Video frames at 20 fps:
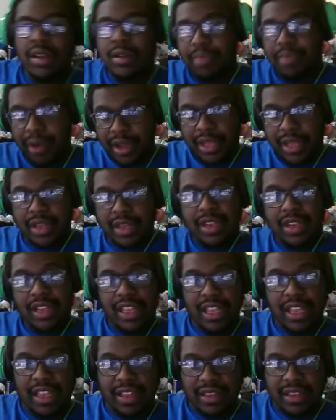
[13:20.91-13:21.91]
But
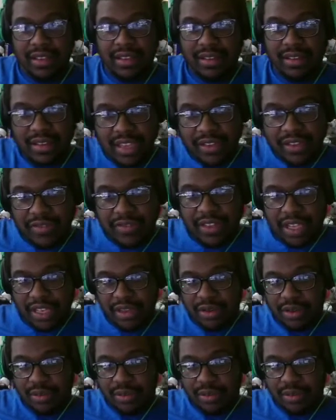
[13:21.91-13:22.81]
if they don't,